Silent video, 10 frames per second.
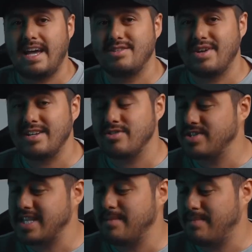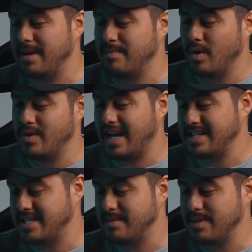And to enter standby mode, I
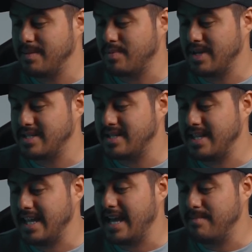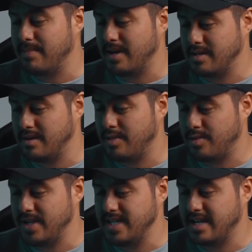simply press the M button
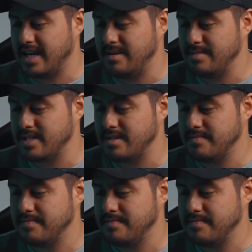3 times,